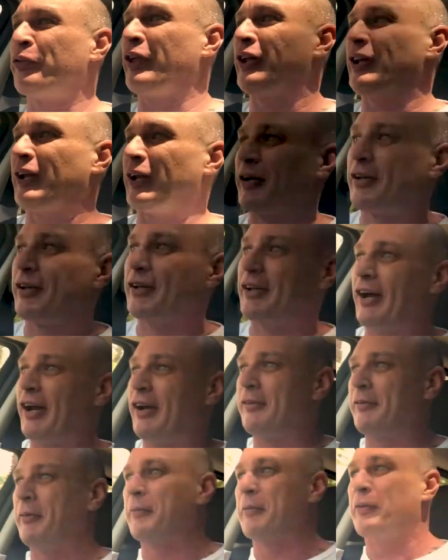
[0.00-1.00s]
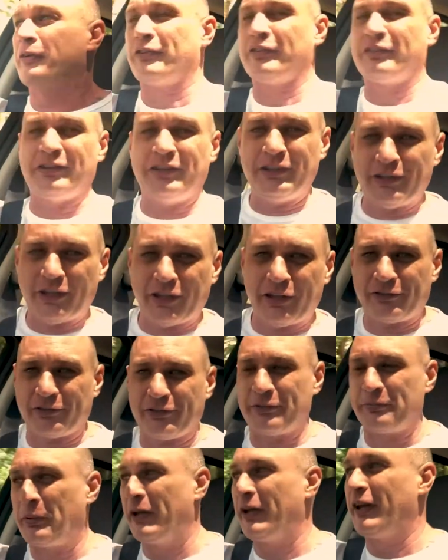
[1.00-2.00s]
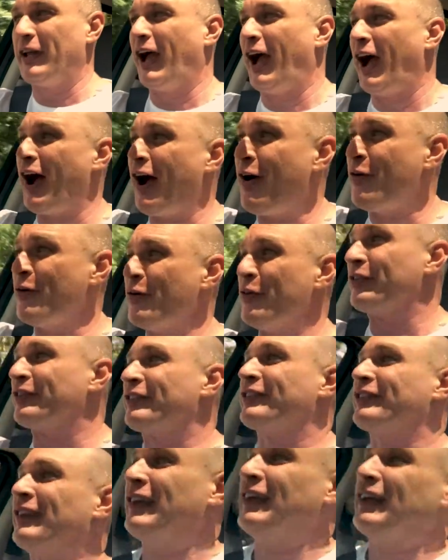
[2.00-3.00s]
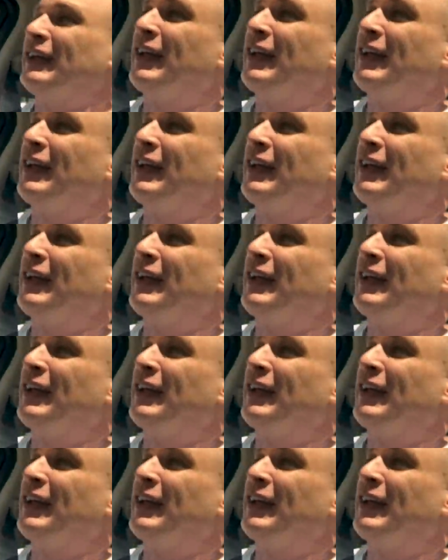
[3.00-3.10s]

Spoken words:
thing. Like I remember as a teenager spending hours